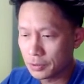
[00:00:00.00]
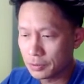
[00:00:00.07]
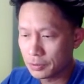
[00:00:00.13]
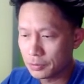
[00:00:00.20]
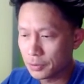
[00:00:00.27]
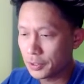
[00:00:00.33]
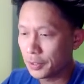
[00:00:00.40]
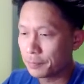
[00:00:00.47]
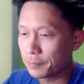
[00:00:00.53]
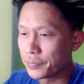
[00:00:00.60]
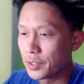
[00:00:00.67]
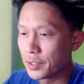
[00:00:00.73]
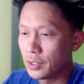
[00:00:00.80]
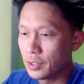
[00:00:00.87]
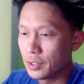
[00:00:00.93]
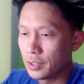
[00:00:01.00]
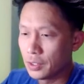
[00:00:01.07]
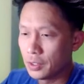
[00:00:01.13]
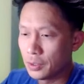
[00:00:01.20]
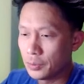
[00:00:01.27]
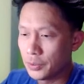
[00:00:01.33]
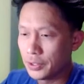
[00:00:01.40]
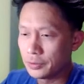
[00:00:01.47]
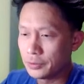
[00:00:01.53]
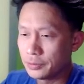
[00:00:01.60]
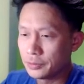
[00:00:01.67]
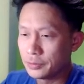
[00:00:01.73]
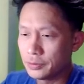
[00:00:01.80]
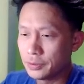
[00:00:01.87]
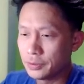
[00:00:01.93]
Okay. Well,
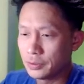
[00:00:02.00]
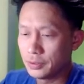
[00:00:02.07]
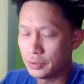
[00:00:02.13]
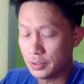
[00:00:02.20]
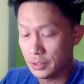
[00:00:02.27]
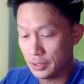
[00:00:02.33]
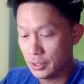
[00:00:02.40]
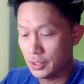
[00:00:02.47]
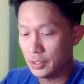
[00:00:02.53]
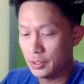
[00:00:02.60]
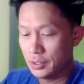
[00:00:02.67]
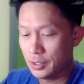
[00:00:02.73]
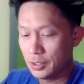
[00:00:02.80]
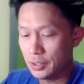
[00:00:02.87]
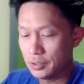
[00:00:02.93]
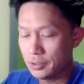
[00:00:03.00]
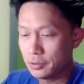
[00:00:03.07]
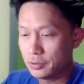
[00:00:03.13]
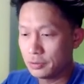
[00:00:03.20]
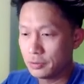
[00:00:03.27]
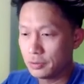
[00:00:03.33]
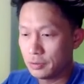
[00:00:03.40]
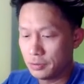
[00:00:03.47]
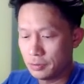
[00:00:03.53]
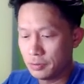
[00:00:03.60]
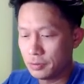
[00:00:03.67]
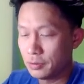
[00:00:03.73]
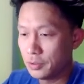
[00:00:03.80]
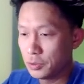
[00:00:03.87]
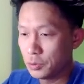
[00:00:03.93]
that
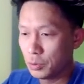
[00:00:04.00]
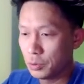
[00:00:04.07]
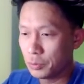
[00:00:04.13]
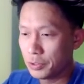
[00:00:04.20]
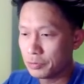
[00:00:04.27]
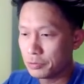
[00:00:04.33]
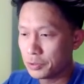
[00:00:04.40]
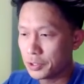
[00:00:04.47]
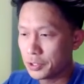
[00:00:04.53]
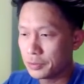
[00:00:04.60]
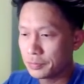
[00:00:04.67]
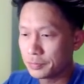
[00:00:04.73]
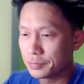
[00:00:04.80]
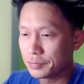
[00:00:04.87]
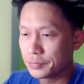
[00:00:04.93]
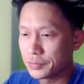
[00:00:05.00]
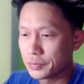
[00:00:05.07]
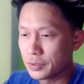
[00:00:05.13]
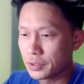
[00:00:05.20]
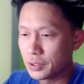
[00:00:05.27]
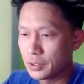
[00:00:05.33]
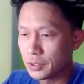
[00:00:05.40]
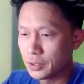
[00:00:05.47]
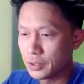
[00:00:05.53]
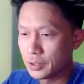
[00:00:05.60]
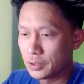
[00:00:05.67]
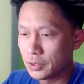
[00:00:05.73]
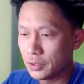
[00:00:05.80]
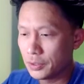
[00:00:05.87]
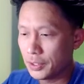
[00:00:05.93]
is one way of doing it.
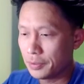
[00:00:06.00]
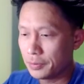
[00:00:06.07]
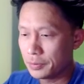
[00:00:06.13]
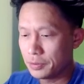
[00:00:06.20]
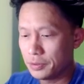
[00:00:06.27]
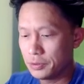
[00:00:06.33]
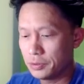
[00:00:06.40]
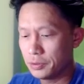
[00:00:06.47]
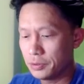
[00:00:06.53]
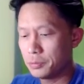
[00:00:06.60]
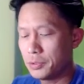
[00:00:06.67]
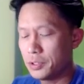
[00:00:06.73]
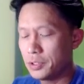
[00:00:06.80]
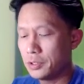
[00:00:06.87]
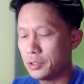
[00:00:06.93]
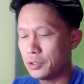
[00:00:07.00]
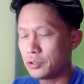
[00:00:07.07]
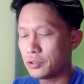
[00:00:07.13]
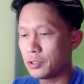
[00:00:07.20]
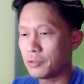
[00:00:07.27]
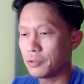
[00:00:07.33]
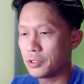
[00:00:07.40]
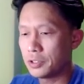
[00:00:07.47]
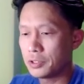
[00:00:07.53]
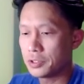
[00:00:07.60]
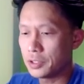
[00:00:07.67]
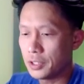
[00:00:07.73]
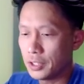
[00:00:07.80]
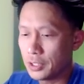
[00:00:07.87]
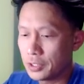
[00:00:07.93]
Okay, so let me try running this
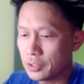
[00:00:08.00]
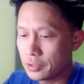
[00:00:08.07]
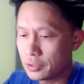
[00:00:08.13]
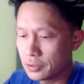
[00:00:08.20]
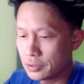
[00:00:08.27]
again.